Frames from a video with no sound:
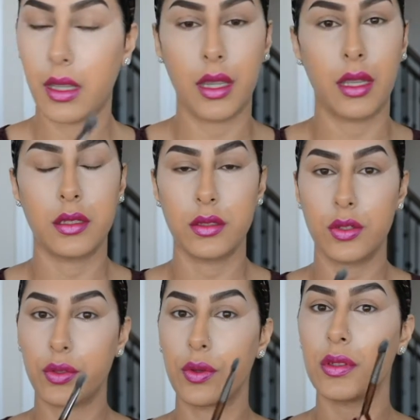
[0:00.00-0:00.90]
And
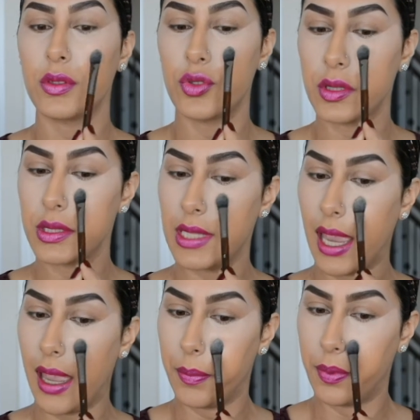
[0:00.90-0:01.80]
you're going to just
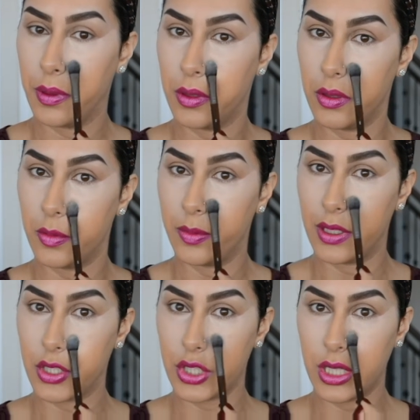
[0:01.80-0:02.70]
tap your
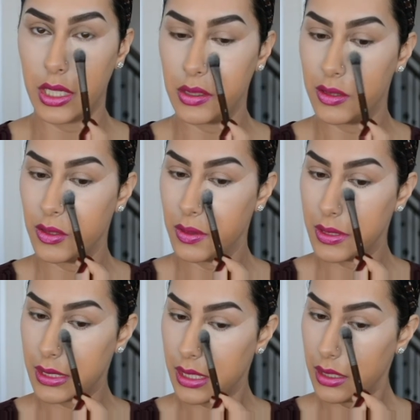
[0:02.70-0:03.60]
brush into the
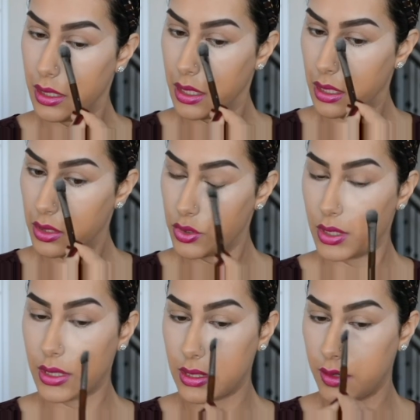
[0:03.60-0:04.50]
skin,
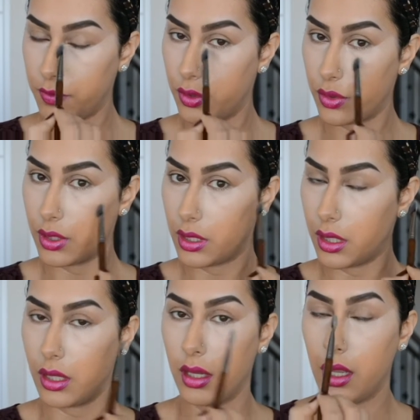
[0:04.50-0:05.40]
just because if you're
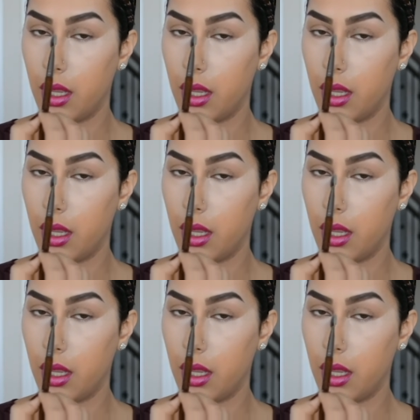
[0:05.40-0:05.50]
gonna